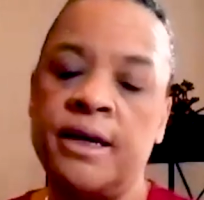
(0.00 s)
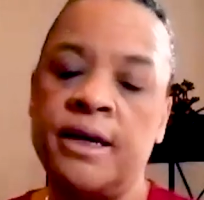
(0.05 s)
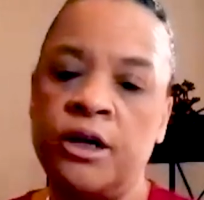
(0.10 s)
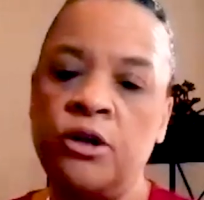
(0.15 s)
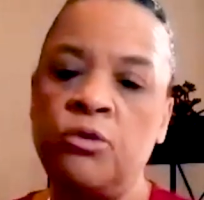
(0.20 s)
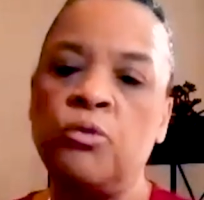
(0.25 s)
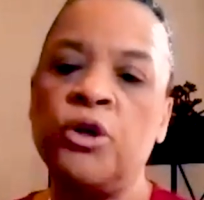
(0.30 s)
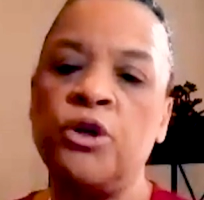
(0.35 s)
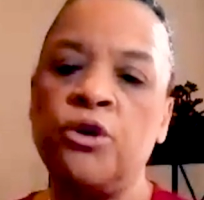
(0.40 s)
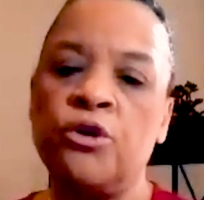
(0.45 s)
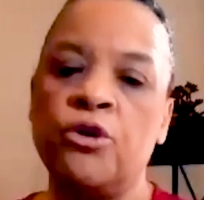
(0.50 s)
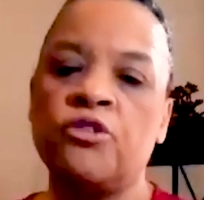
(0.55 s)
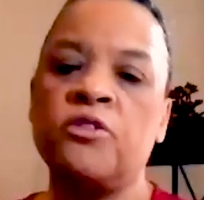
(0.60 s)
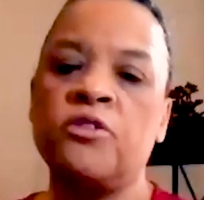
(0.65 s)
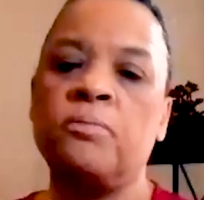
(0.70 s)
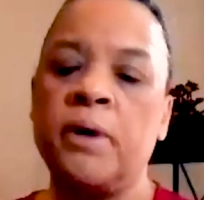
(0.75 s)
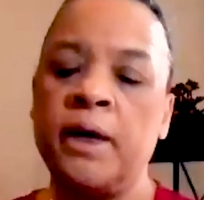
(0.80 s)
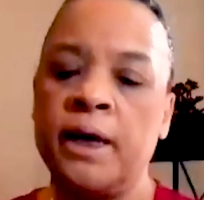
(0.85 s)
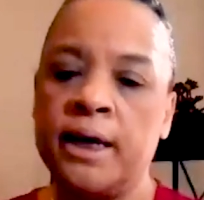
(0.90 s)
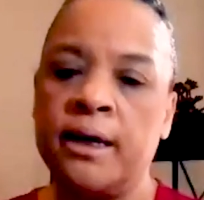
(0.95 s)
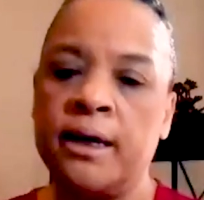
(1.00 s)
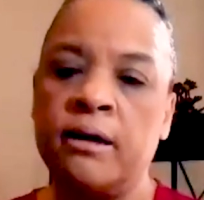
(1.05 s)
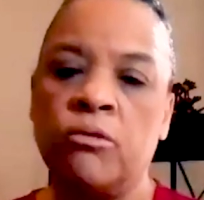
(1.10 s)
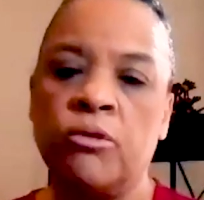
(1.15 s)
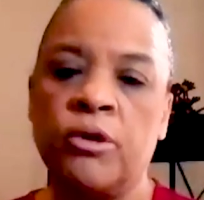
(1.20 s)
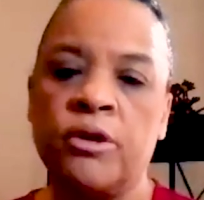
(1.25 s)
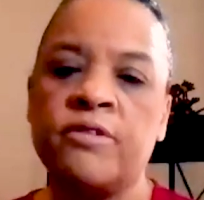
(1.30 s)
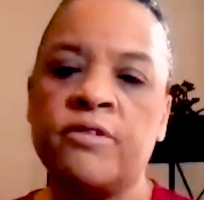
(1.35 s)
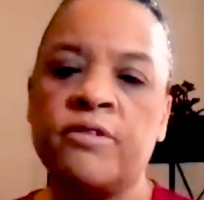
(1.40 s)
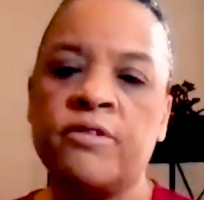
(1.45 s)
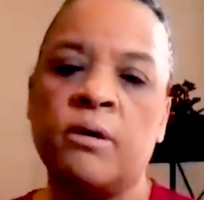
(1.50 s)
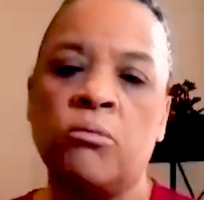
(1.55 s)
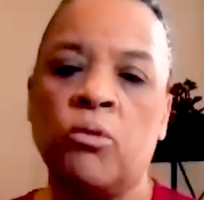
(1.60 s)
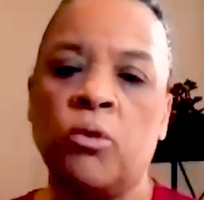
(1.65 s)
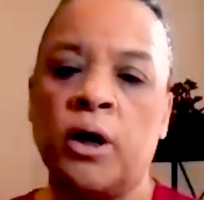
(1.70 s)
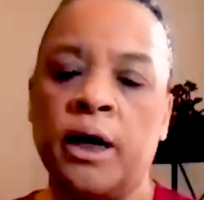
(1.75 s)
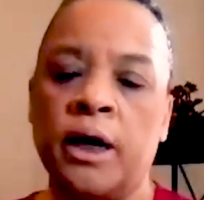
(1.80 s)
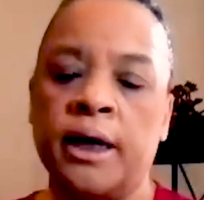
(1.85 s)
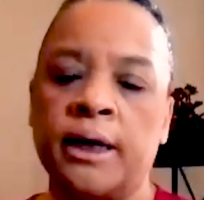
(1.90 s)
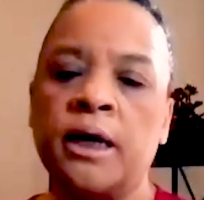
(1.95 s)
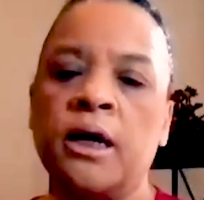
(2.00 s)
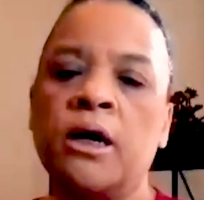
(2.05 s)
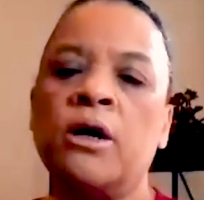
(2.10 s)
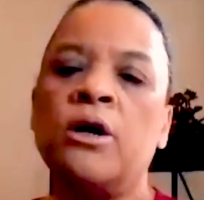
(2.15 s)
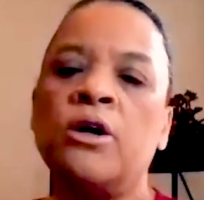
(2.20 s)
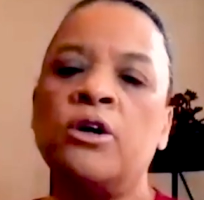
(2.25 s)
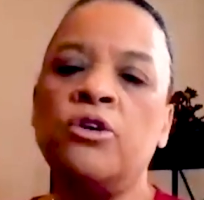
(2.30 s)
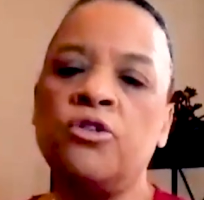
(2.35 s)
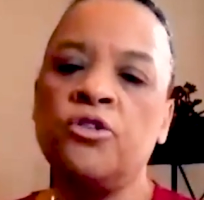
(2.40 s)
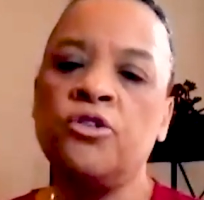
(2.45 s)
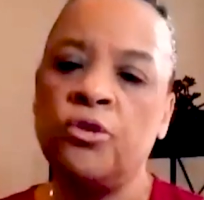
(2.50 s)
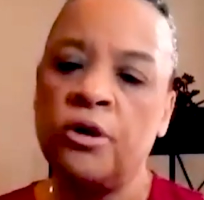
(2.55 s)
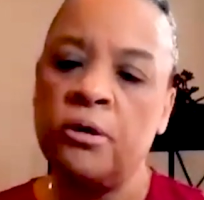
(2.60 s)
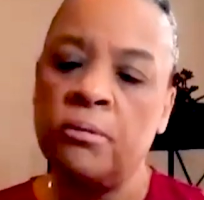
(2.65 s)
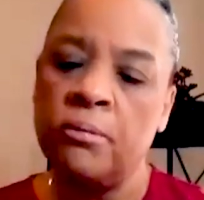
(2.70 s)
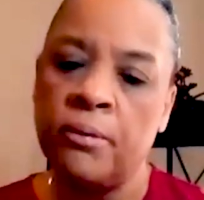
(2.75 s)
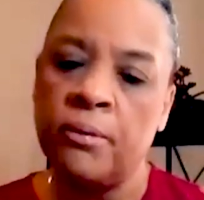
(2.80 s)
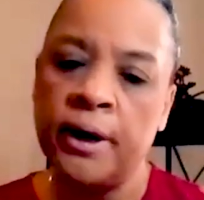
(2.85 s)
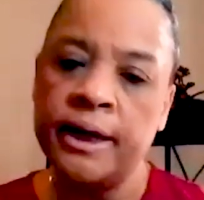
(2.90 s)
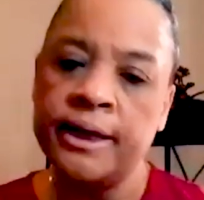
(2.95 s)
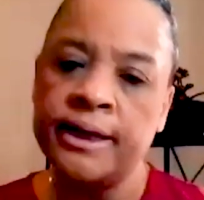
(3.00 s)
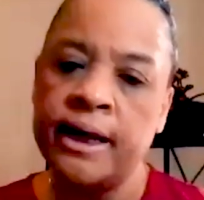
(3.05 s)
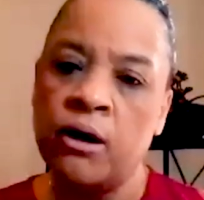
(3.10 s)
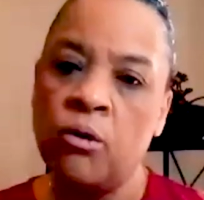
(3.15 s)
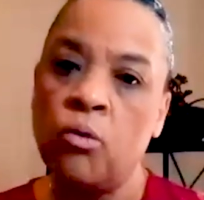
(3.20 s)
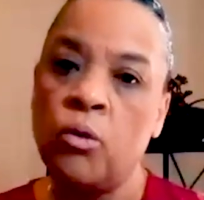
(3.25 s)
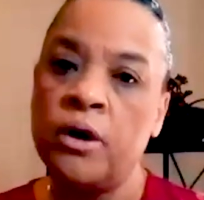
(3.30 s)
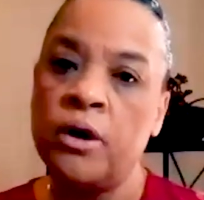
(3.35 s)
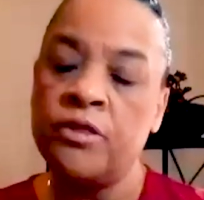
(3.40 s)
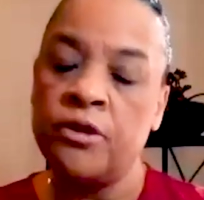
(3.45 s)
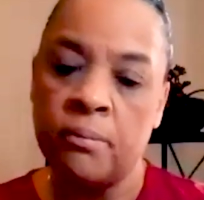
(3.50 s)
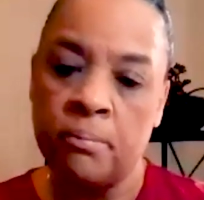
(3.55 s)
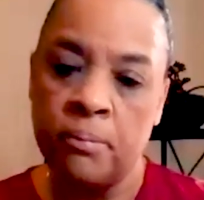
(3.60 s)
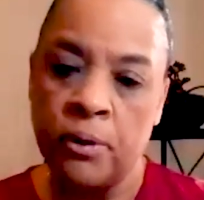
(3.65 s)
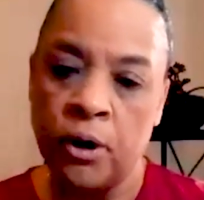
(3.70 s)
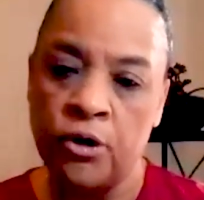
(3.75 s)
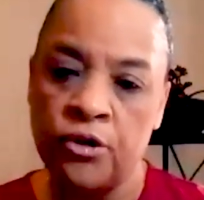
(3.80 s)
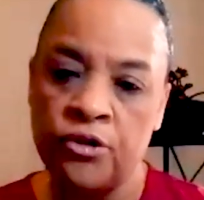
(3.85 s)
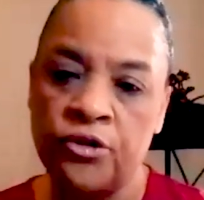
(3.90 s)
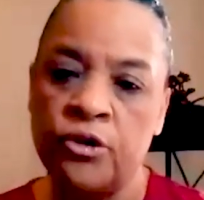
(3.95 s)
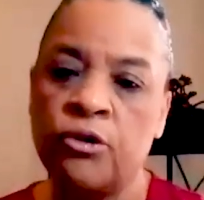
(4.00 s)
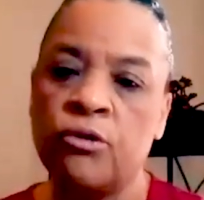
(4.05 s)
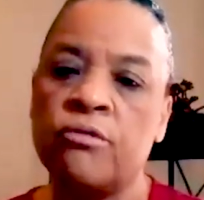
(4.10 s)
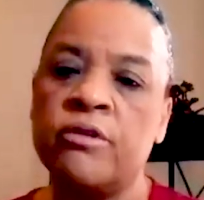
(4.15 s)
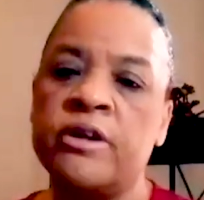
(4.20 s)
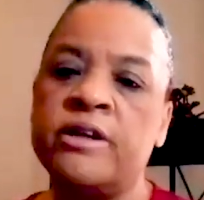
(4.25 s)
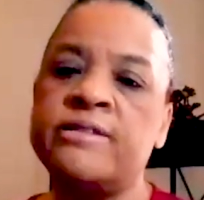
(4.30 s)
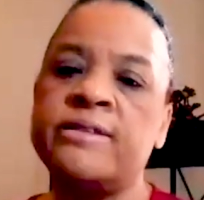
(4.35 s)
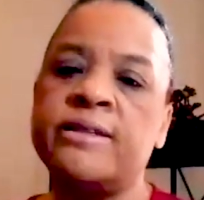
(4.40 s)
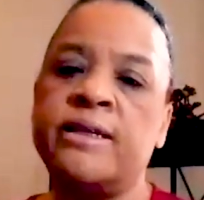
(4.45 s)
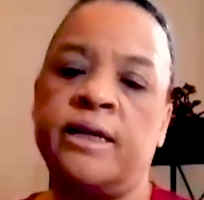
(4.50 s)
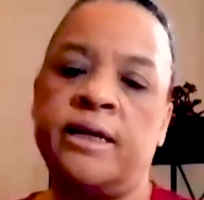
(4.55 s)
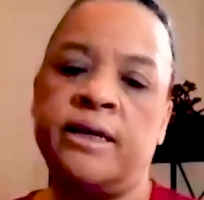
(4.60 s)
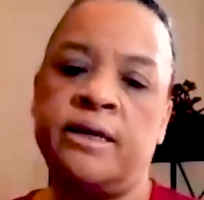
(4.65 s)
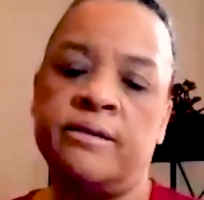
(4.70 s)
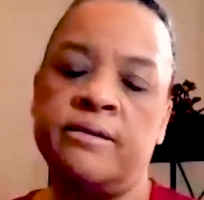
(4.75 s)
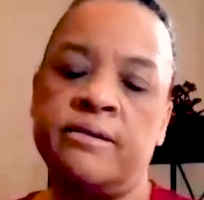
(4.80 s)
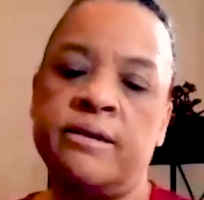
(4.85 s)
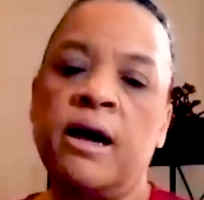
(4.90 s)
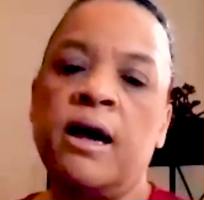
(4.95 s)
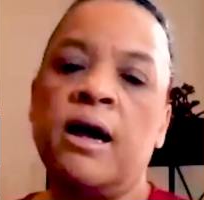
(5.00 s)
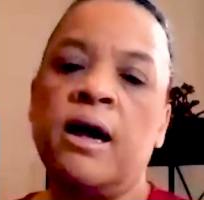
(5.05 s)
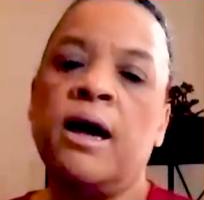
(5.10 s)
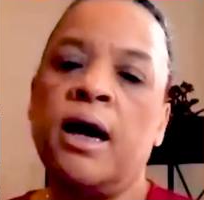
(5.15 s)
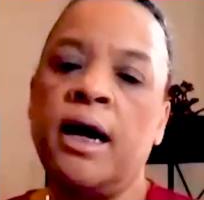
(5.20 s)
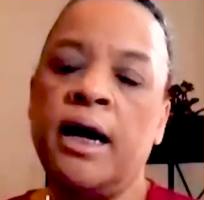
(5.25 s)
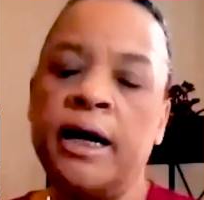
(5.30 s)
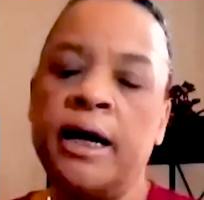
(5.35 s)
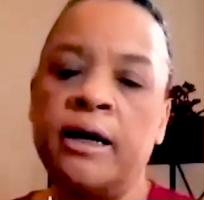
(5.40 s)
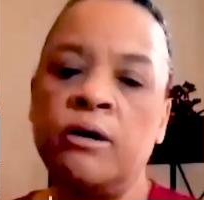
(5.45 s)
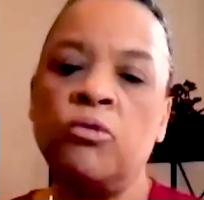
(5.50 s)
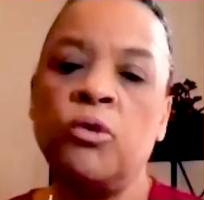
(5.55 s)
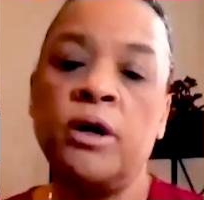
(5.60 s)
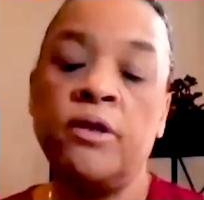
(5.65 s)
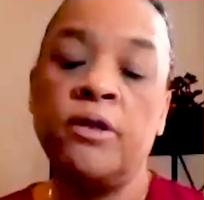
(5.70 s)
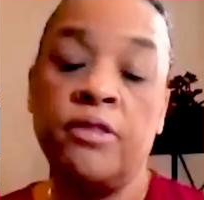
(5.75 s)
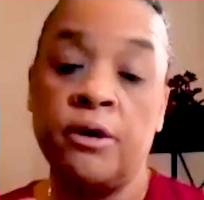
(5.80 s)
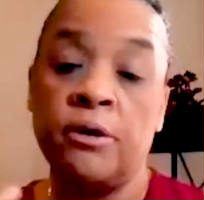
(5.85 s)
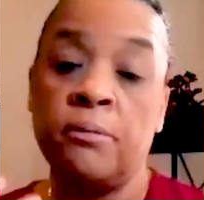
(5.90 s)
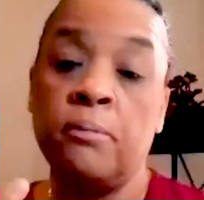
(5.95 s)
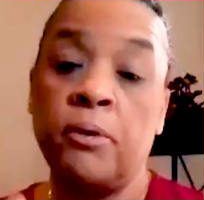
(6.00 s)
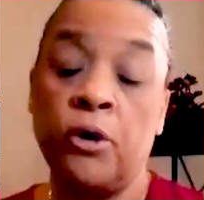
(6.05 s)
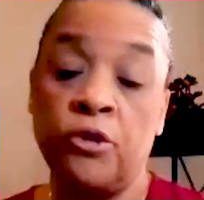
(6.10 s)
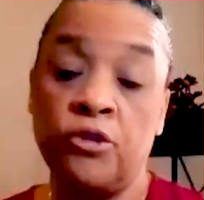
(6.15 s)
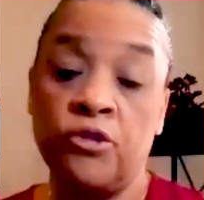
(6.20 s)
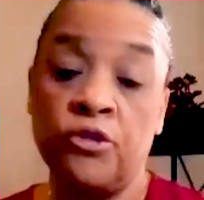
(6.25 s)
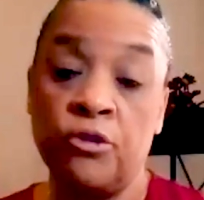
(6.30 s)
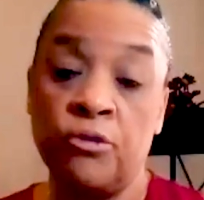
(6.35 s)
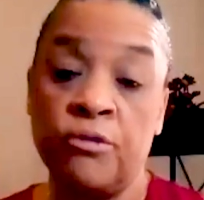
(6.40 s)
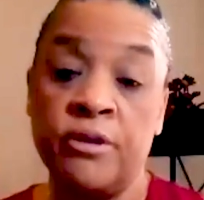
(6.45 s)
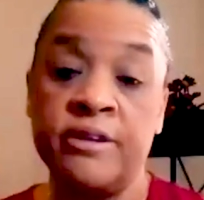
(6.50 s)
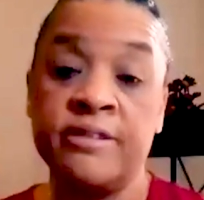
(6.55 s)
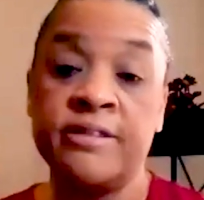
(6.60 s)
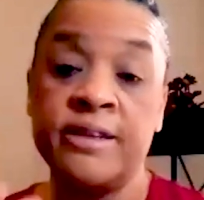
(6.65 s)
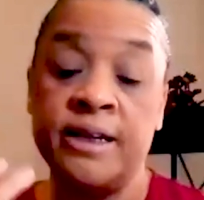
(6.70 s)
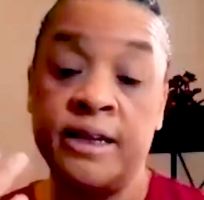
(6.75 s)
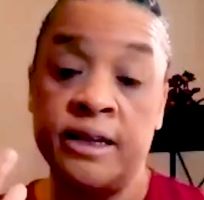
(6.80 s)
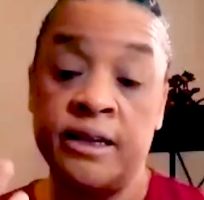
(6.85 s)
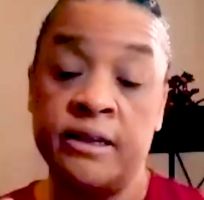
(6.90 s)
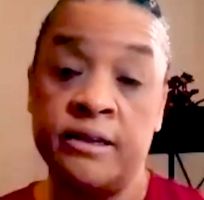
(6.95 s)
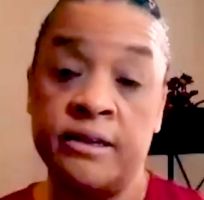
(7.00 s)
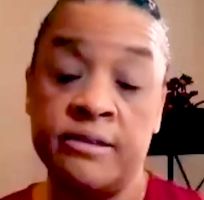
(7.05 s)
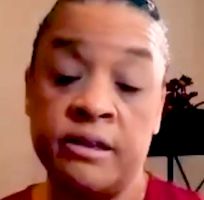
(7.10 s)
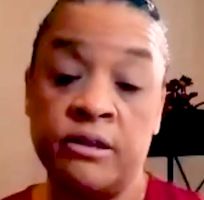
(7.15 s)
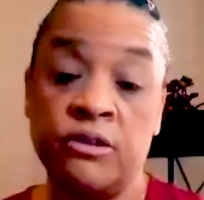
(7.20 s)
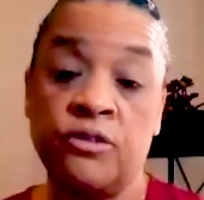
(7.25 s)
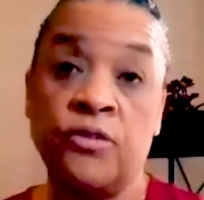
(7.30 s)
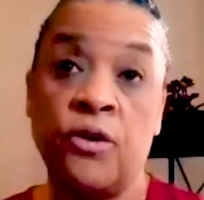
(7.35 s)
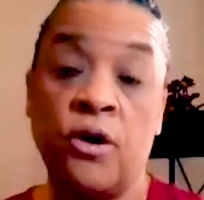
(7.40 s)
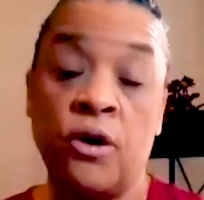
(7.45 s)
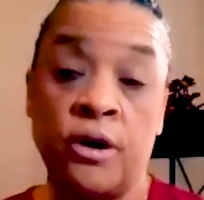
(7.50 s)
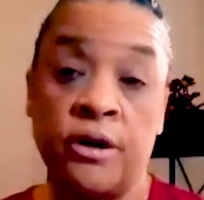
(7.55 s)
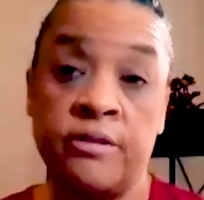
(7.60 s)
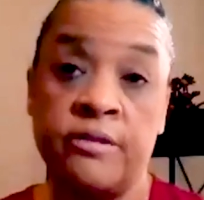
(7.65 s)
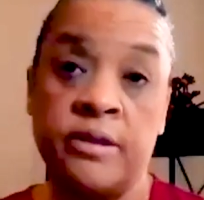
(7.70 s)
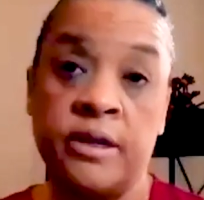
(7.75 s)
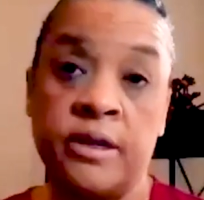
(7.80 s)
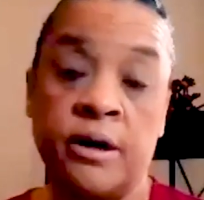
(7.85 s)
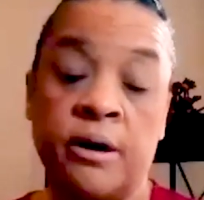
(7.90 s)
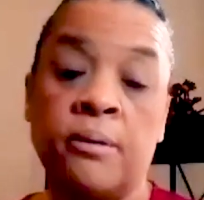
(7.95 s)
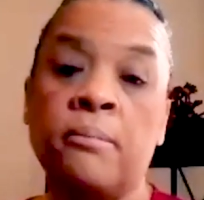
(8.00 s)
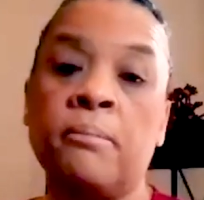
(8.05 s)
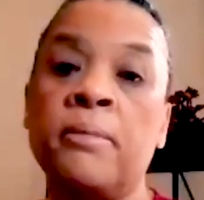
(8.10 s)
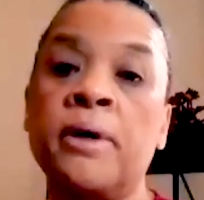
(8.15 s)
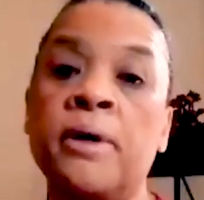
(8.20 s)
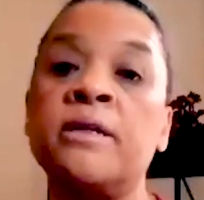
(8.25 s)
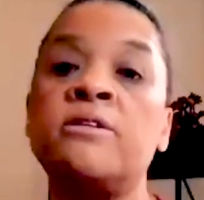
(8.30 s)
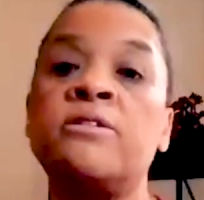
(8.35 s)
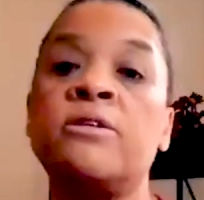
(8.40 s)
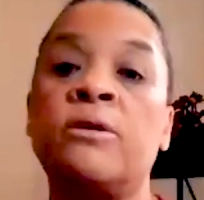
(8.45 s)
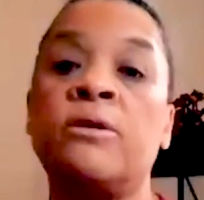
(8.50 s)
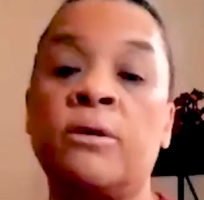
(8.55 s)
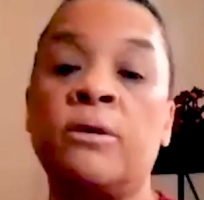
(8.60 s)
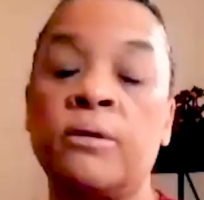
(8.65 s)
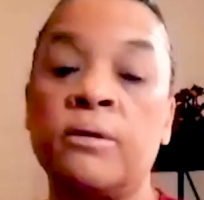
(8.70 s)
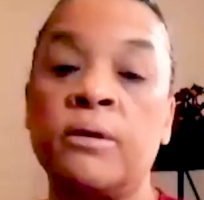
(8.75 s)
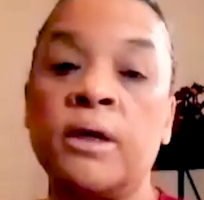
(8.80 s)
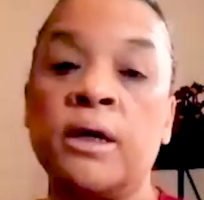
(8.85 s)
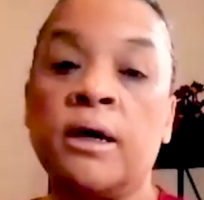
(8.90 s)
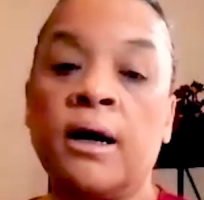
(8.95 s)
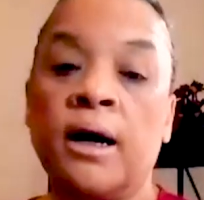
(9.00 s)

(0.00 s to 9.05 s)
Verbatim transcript: Then when you're speaking with someone, you sort of break down what their personal risk is and what their personal risk is as far as their mental,